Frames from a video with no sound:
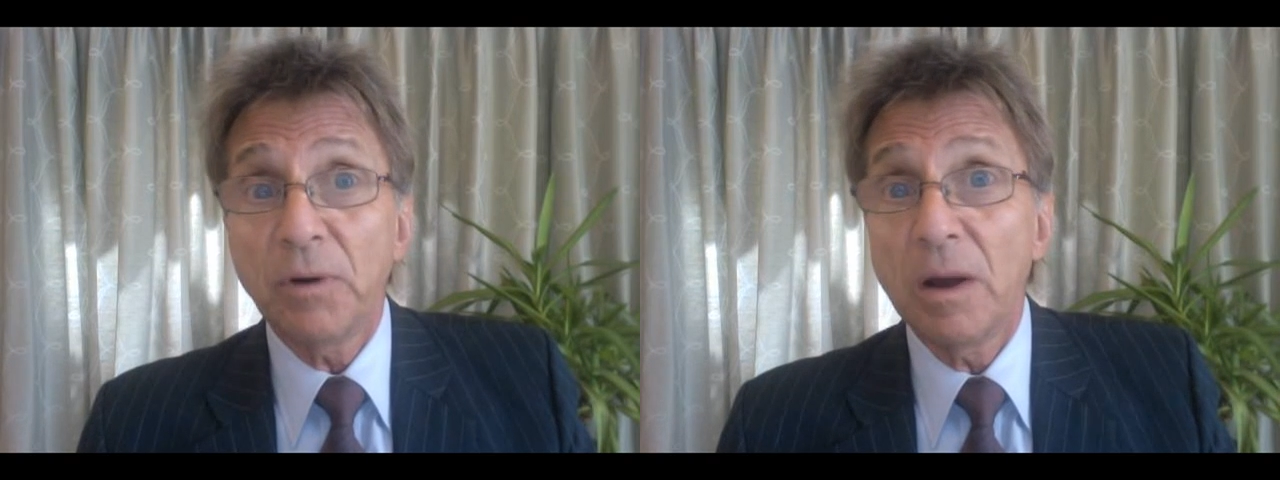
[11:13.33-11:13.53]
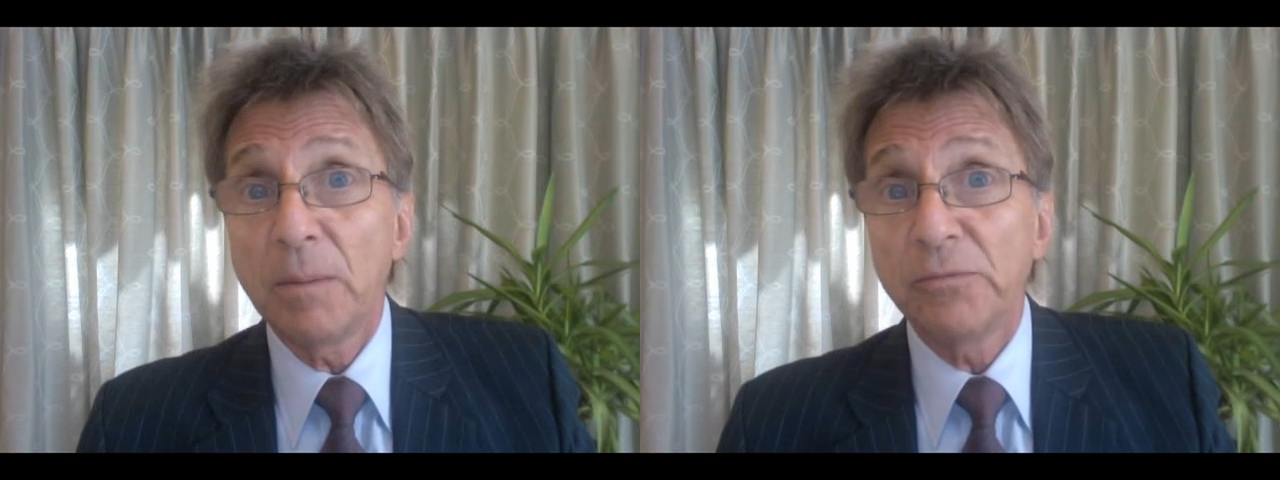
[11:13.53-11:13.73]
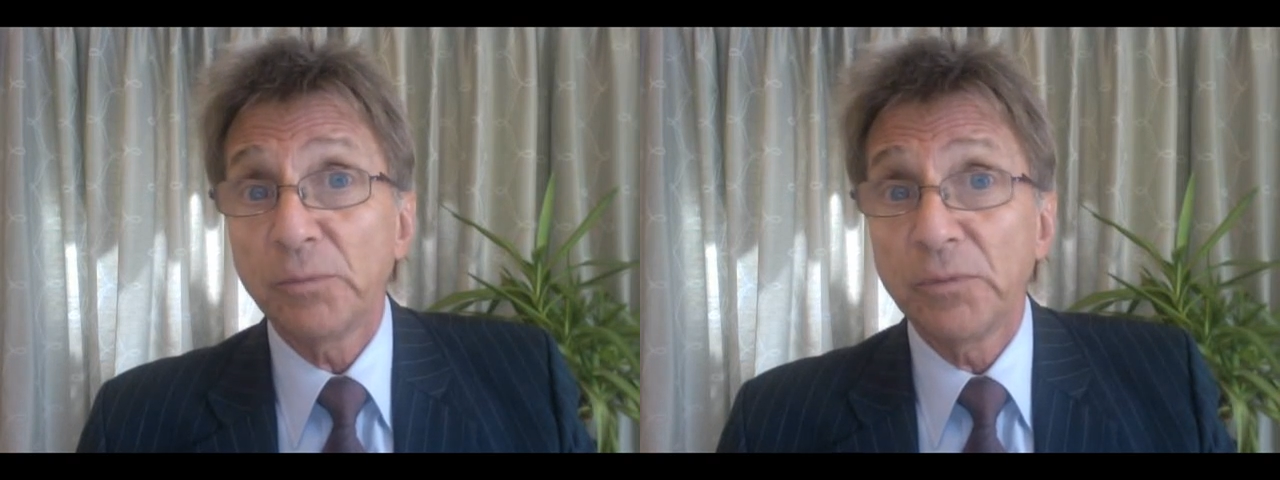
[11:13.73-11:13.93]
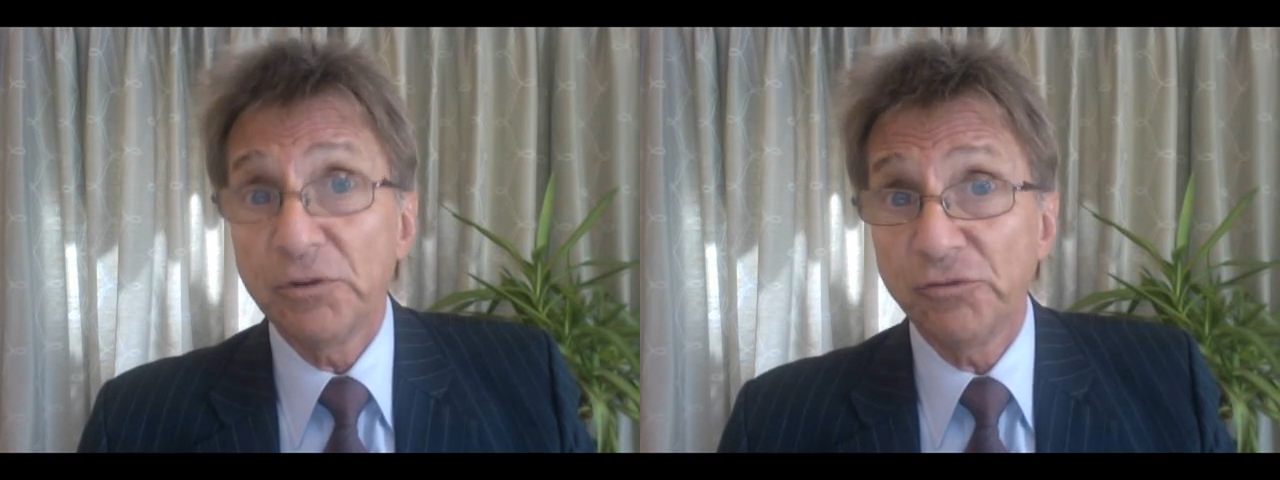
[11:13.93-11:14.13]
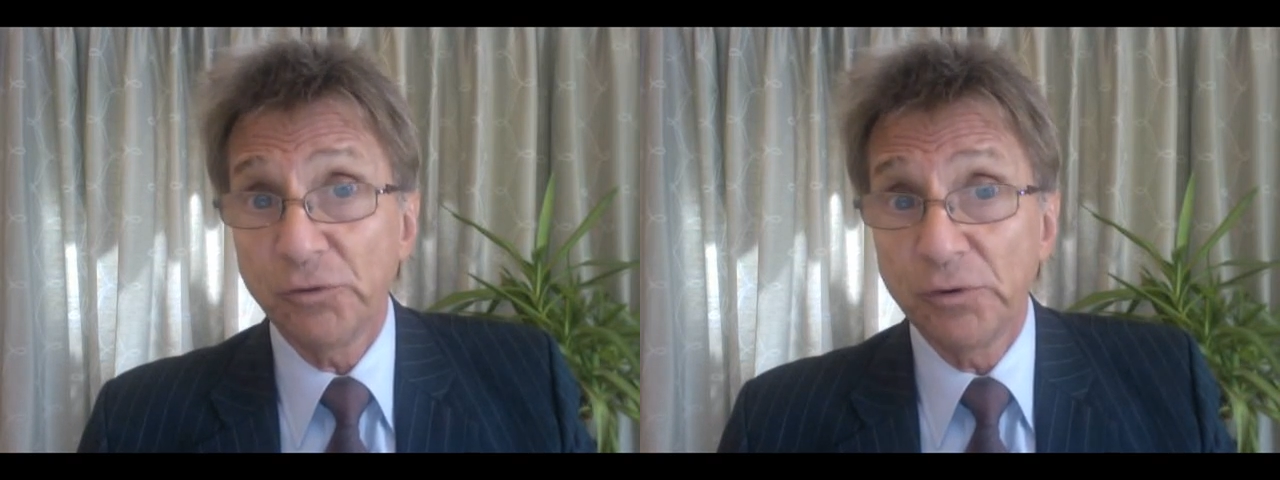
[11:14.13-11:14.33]
problems with
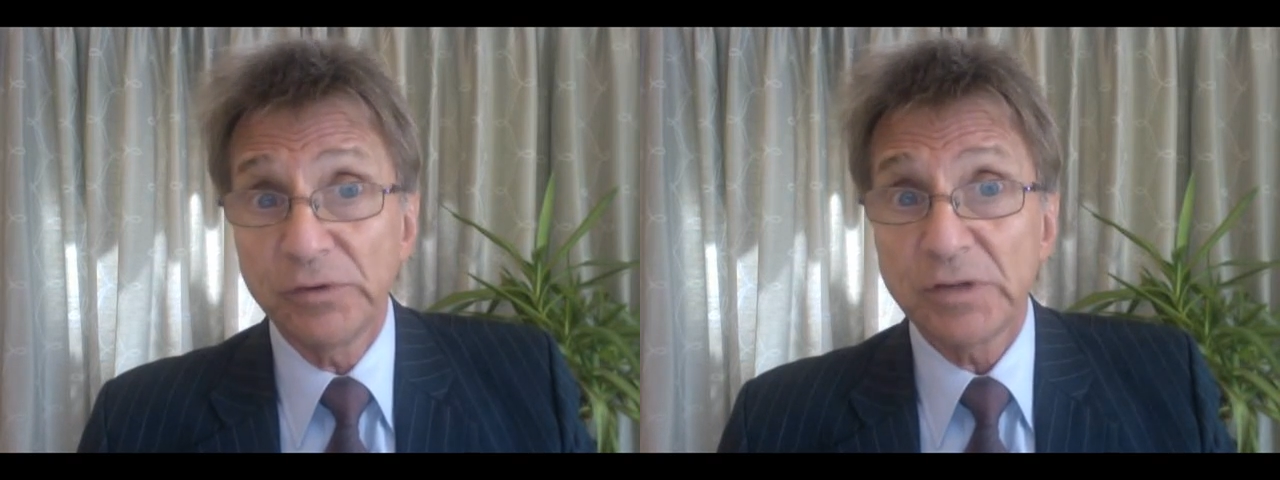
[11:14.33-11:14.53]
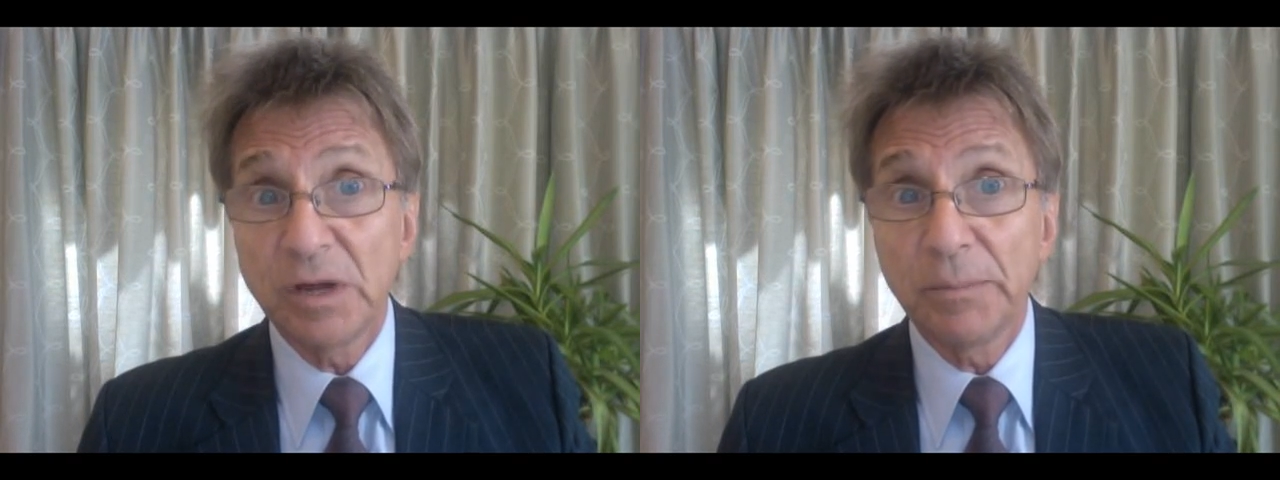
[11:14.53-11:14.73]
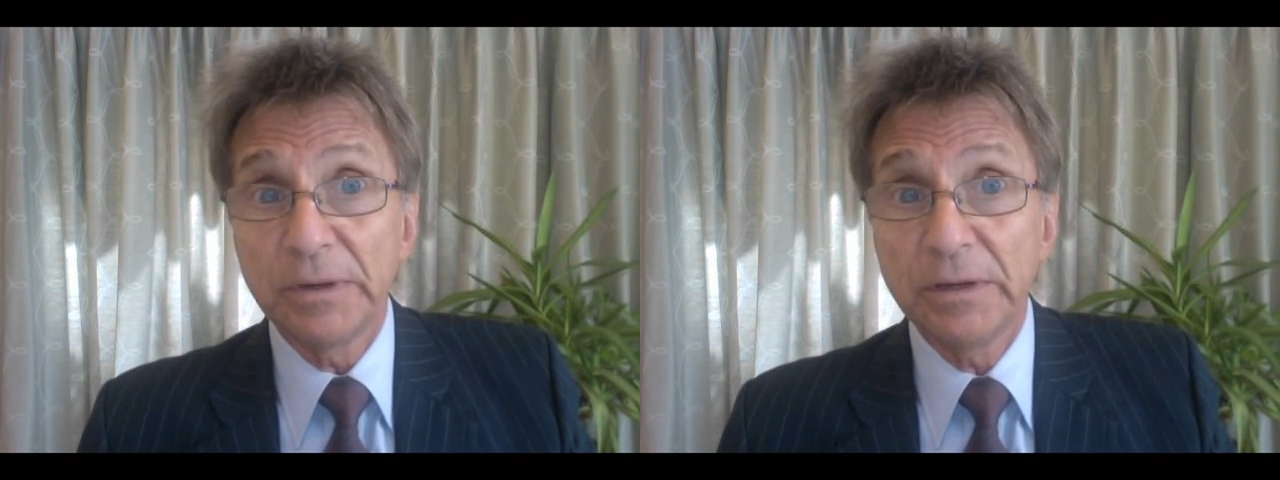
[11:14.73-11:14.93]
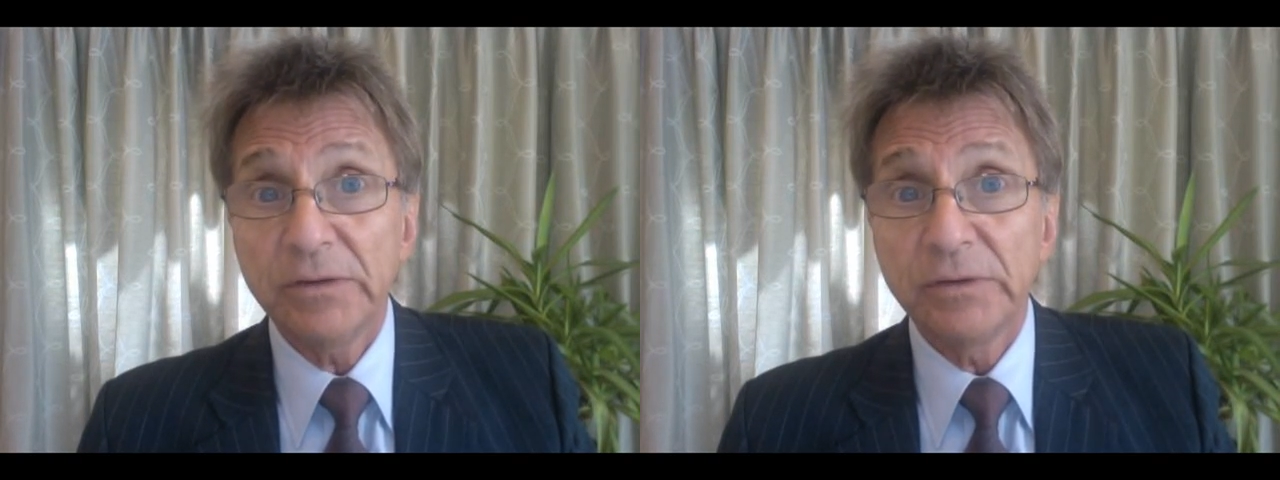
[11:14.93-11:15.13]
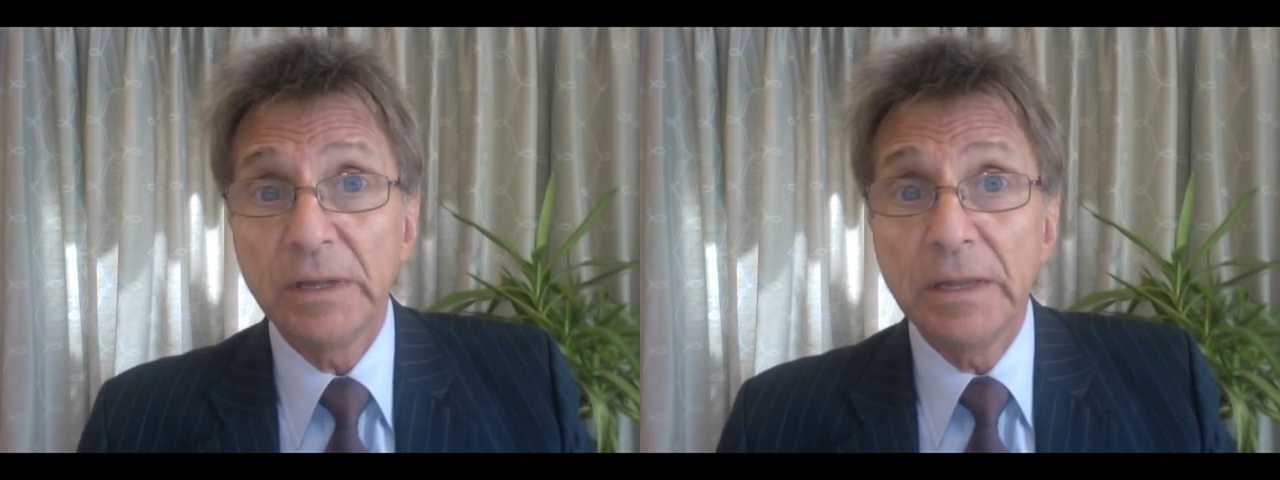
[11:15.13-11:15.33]
insurance companies,